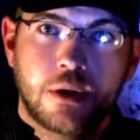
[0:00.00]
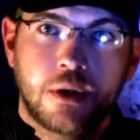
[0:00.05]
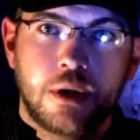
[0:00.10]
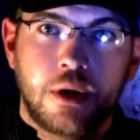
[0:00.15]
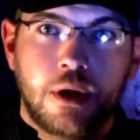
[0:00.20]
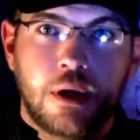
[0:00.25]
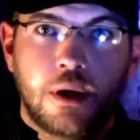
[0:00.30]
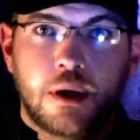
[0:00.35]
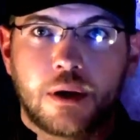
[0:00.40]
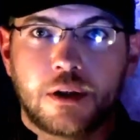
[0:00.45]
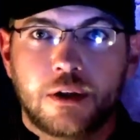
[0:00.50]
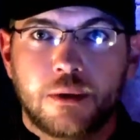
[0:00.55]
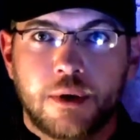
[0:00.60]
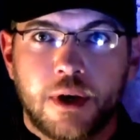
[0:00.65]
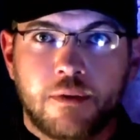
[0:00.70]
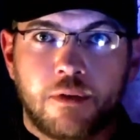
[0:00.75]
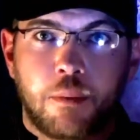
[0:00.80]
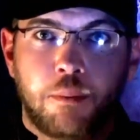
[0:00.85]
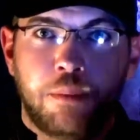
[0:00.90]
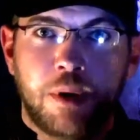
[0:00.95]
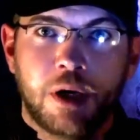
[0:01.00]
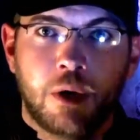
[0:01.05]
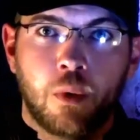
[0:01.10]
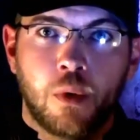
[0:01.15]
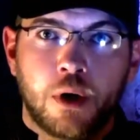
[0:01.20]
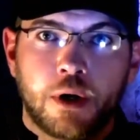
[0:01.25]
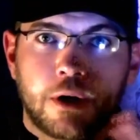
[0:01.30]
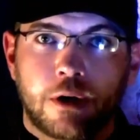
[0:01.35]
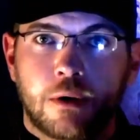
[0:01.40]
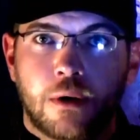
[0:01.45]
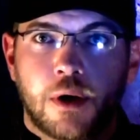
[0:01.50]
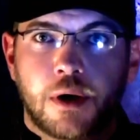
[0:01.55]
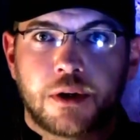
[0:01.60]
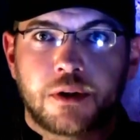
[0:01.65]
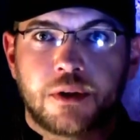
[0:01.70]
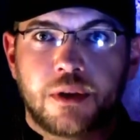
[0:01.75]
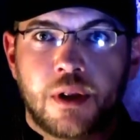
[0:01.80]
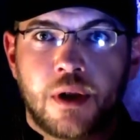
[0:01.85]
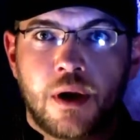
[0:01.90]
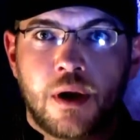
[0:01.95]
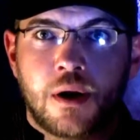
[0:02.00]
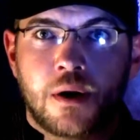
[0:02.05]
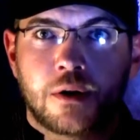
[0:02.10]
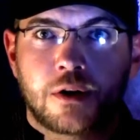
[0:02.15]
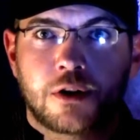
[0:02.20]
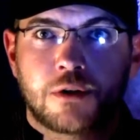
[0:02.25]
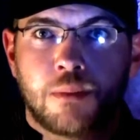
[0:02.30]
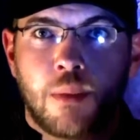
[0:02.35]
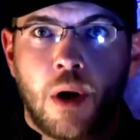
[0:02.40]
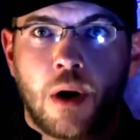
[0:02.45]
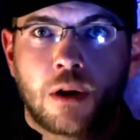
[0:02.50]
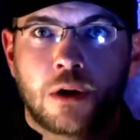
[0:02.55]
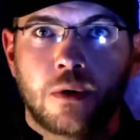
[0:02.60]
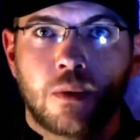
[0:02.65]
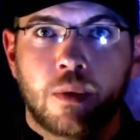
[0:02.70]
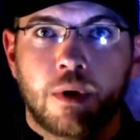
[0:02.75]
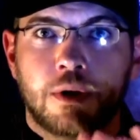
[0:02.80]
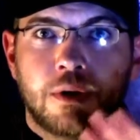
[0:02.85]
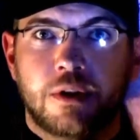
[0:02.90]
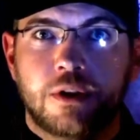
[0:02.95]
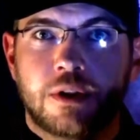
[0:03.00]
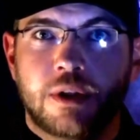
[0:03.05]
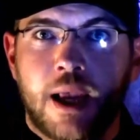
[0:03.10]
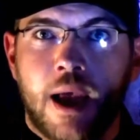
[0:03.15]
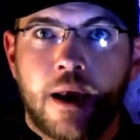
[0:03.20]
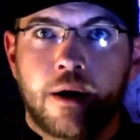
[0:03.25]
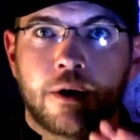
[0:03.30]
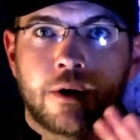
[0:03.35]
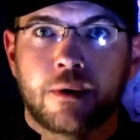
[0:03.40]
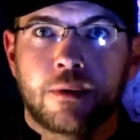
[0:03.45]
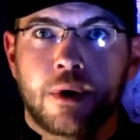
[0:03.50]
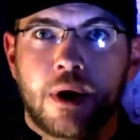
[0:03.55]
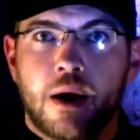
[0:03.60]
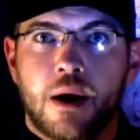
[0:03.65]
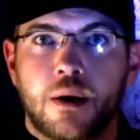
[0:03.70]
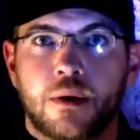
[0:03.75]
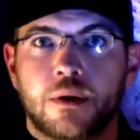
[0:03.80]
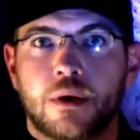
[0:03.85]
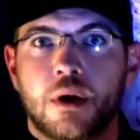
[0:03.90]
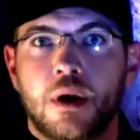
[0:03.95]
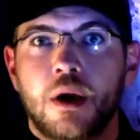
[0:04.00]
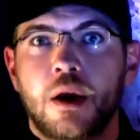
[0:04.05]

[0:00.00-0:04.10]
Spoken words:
You can see we have a big one across there, smaller ones scattered around.